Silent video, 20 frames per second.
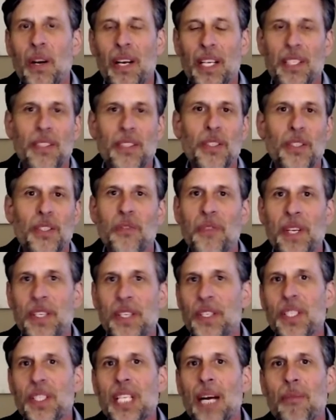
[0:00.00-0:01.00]
new
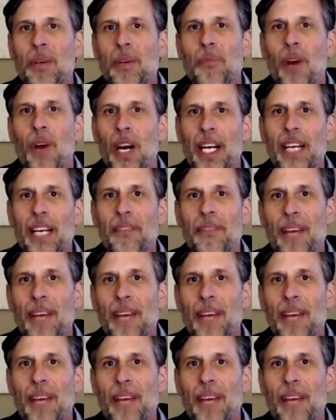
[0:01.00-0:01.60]
features come to market